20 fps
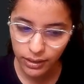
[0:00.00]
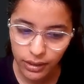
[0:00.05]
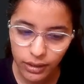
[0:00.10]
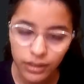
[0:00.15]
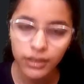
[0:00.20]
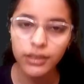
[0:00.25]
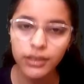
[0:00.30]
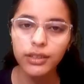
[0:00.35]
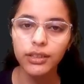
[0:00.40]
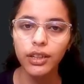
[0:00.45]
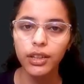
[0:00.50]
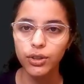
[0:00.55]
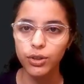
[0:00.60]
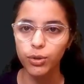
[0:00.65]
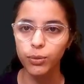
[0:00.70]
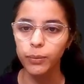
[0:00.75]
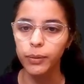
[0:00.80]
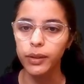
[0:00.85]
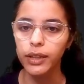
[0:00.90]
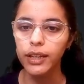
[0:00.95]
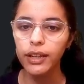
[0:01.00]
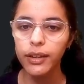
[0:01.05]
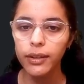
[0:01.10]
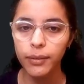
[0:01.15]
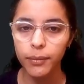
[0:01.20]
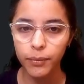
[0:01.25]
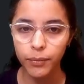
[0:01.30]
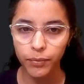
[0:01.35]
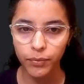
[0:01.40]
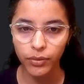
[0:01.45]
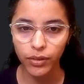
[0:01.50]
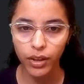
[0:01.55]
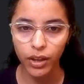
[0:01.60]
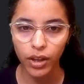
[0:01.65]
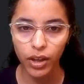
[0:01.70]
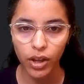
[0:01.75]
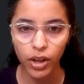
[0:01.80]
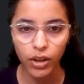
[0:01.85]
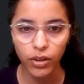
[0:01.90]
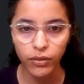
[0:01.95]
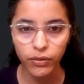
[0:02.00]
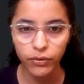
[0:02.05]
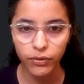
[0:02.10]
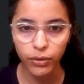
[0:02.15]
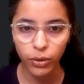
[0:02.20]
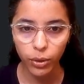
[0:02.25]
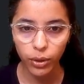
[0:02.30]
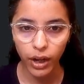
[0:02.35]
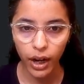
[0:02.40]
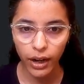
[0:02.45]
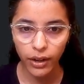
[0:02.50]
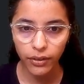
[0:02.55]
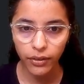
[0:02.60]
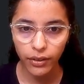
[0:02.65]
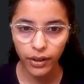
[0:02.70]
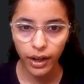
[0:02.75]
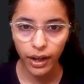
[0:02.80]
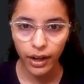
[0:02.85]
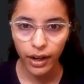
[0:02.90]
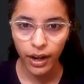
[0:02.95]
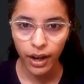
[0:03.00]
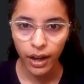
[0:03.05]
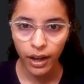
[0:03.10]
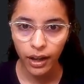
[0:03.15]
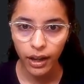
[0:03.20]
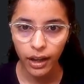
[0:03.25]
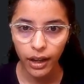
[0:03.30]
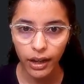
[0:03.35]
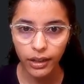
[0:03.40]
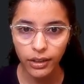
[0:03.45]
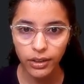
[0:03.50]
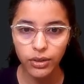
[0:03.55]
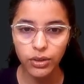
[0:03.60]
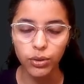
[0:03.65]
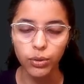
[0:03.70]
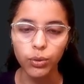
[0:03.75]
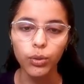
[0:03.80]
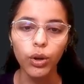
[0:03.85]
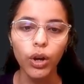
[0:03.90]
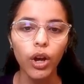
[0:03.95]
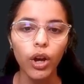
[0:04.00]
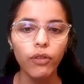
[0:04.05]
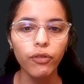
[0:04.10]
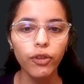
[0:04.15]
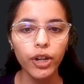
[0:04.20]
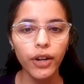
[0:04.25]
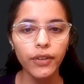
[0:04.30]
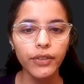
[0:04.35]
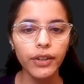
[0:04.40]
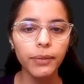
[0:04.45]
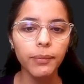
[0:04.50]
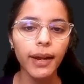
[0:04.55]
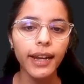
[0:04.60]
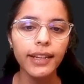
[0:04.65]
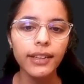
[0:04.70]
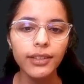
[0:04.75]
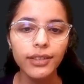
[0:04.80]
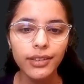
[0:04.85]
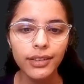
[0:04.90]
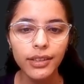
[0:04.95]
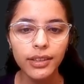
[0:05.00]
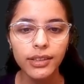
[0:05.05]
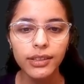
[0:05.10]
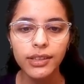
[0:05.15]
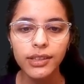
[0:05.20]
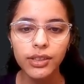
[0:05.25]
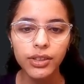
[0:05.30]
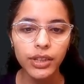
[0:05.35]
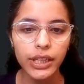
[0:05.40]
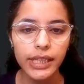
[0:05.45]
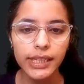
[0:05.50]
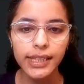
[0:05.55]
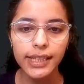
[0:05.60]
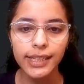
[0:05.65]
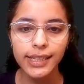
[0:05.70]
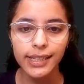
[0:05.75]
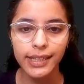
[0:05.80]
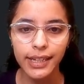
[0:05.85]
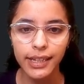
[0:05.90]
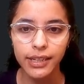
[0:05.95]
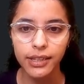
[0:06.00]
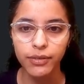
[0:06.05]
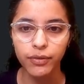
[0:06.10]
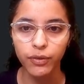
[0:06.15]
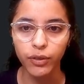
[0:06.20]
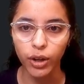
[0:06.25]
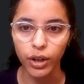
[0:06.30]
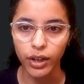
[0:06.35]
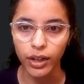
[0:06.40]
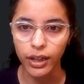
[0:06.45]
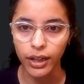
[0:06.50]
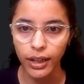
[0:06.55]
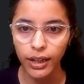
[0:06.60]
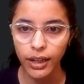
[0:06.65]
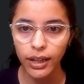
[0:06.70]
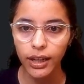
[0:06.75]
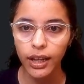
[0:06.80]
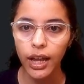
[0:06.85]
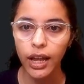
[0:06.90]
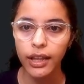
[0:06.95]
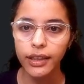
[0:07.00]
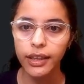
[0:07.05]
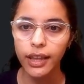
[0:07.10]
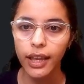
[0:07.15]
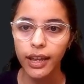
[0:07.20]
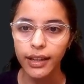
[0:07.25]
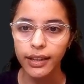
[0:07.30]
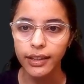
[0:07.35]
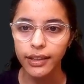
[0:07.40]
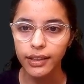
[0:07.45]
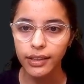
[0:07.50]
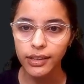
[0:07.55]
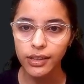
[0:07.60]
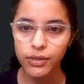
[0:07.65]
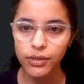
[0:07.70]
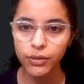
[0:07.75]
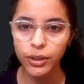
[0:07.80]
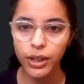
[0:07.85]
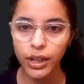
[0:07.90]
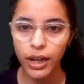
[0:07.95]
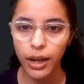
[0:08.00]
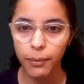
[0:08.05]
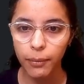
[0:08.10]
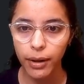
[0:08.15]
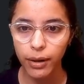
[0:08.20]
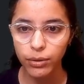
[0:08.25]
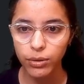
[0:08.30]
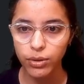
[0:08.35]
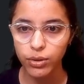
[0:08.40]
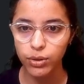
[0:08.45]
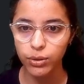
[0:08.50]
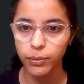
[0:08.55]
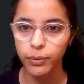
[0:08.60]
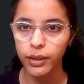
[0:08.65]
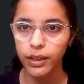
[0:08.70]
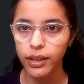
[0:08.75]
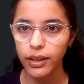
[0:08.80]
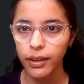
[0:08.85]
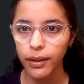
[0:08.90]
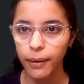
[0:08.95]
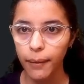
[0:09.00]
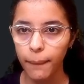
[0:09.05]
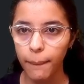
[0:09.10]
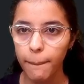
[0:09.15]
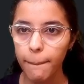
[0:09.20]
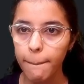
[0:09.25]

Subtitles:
this to be 400 into 400 minus 360 is 40. Then this would come out to be